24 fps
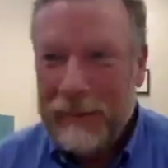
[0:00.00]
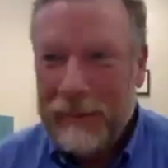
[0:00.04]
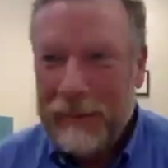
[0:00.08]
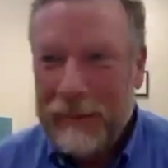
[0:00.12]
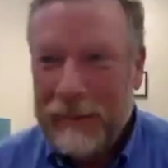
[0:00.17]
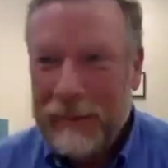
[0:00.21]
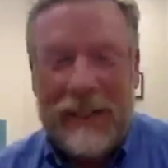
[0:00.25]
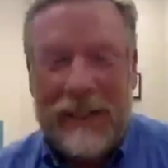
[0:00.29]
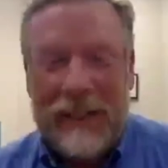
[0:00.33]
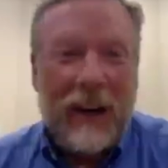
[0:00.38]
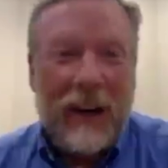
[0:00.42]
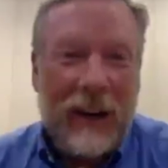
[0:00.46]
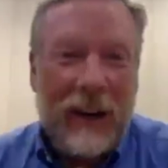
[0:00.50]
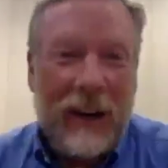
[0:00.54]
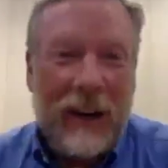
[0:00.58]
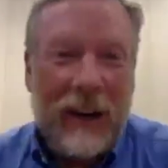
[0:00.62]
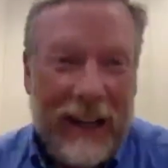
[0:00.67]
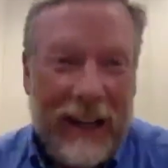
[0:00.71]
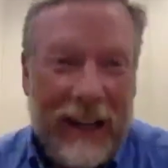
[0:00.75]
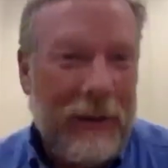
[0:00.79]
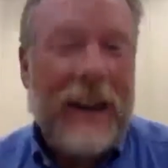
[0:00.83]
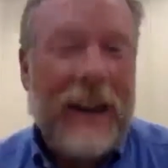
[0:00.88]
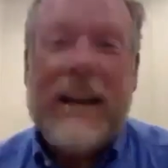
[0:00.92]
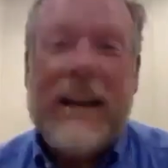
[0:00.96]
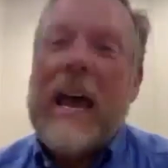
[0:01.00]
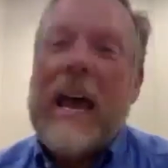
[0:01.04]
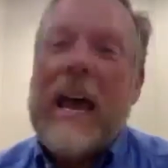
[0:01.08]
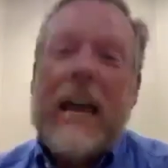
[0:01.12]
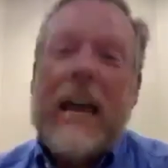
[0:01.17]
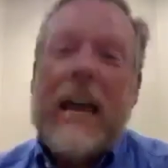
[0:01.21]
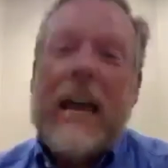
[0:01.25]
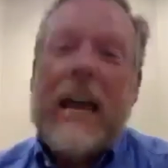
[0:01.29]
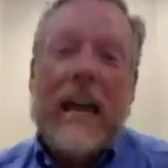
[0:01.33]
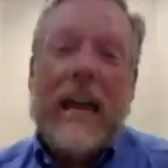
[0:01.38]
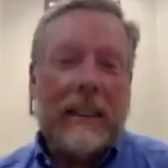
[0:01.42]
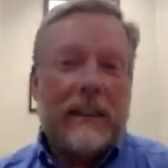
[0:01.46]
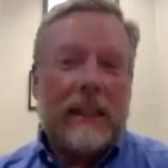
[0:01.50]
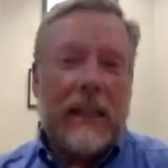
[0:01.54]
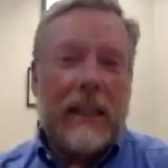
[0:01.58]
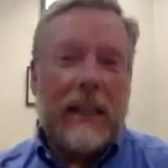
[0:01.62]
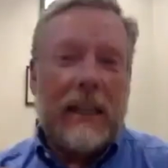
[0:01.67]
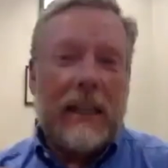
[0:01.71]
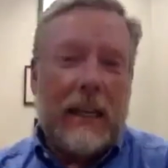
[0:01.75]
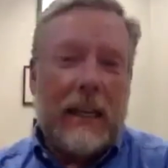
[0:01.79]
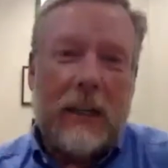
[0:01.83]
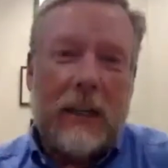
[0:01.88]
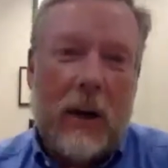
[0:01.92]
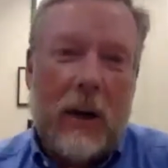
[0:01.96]
So anyway, hey,
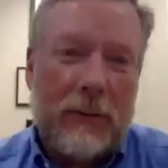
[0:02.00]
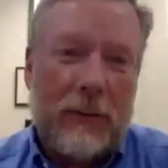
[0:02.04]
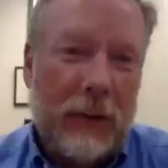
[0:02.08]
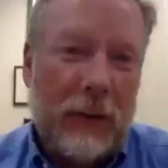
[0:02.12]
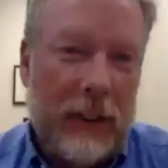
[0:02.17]
thank y'all for